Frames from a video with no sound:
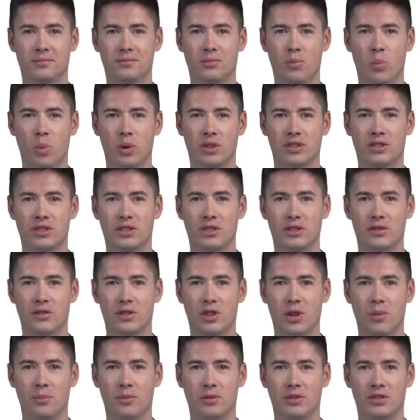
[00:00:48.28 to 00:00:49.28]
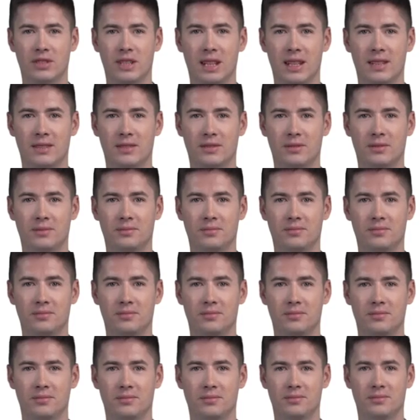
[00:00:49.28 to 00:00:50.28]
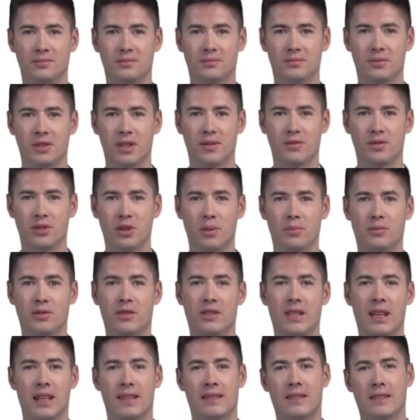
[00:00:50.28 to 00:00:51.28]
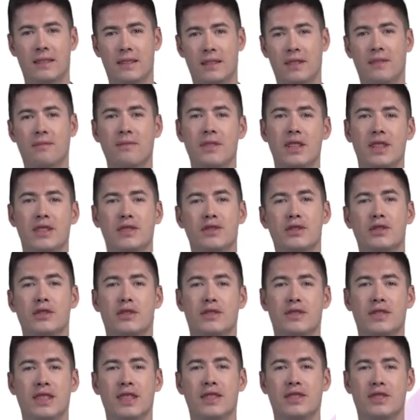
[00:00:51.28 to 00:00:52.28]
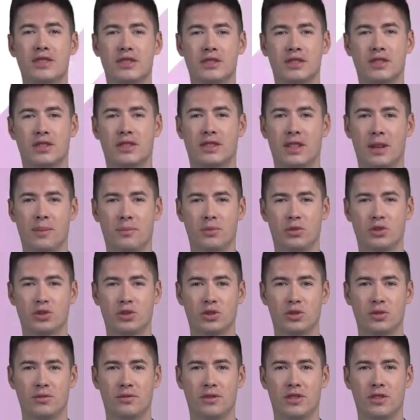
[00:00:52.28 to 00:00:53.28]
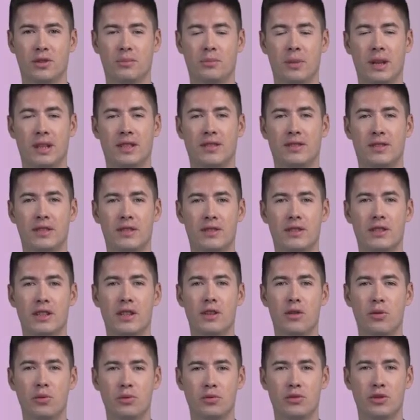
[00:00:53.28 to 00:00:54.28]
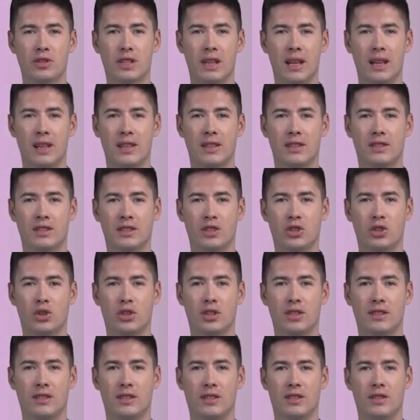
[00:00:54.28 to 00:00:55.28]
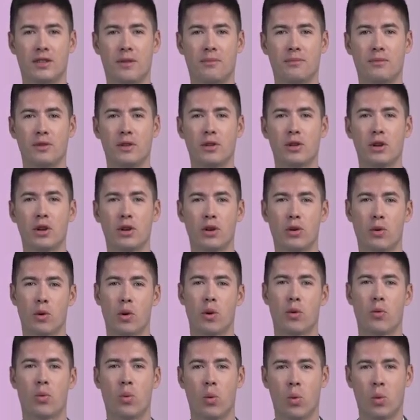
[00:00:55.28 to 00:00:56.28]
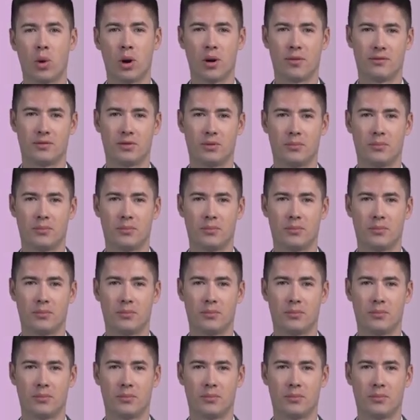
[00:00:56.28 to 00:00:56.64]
What is a thermostat? A thermostat is a device that senses the temperature of a space and signals the air conditioning system to turn on or off